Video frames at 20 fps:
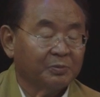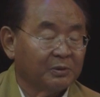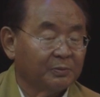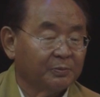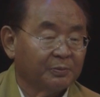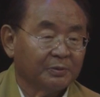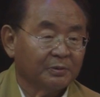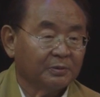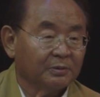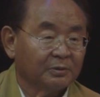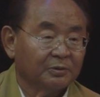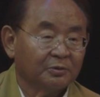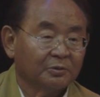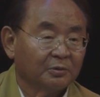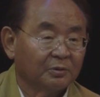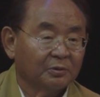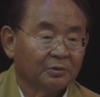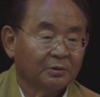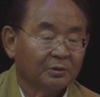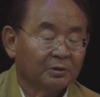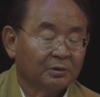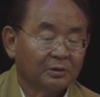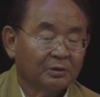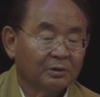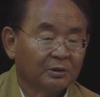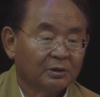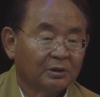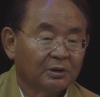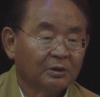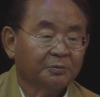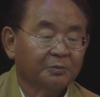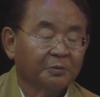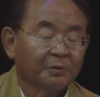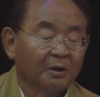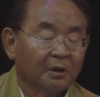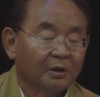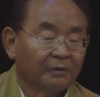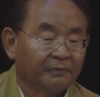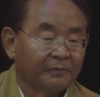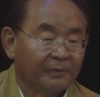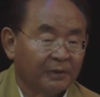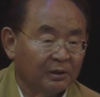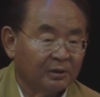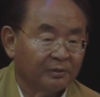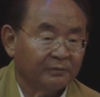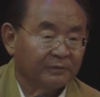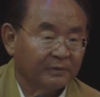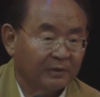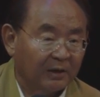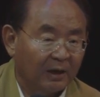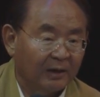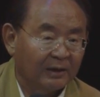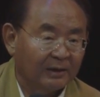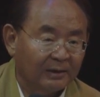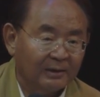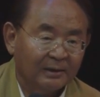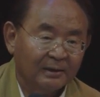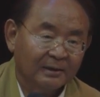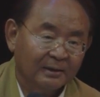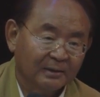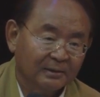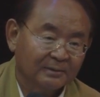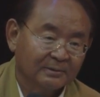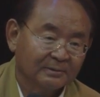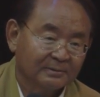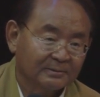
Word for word: people, you know, if you're afraid of dying,